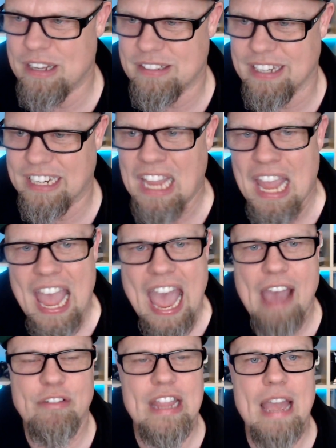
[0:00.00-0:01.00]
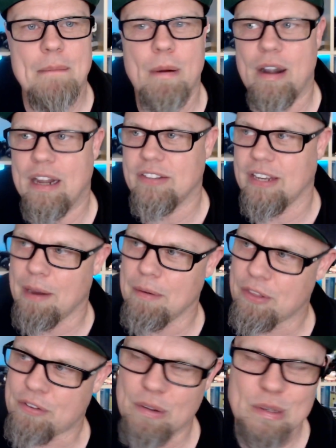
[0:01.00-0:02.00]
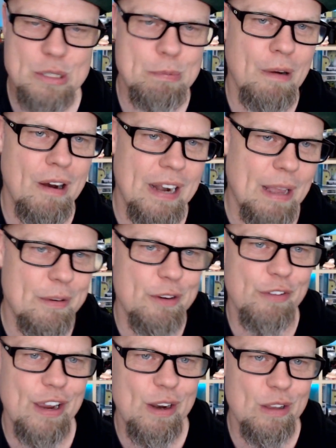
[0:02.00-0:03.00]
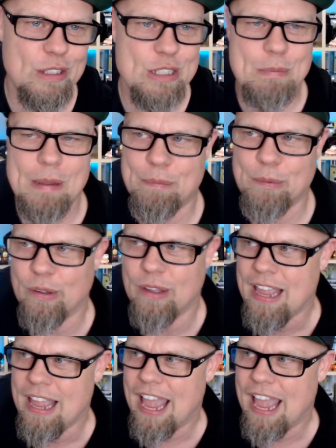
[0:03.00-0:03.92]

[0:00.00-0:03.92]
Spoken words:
It's like having that party. It's like, I'm going to throw this party. I'm going to invite all these people.